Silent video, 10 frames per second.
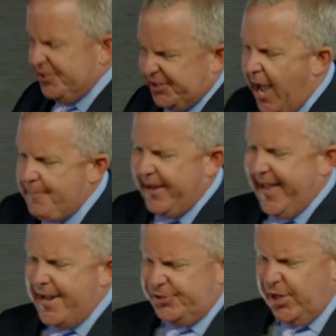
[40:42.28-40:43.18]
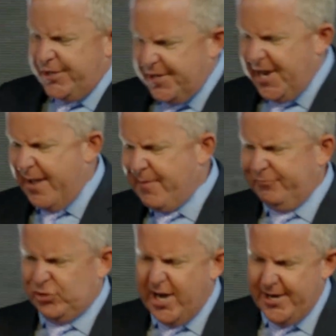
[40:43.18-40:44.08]
has come against you in the name
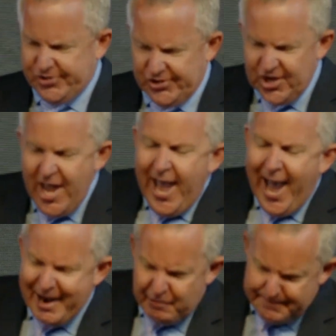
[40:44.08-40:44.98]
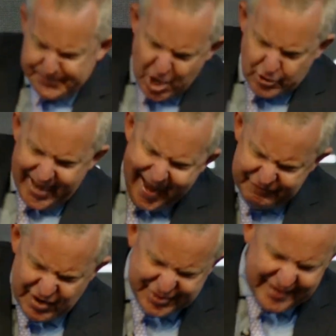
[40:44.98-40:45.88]
of Jesus. I rebuke
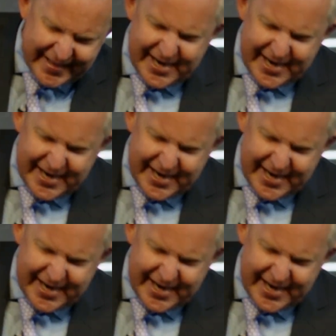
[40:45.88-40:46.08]
everything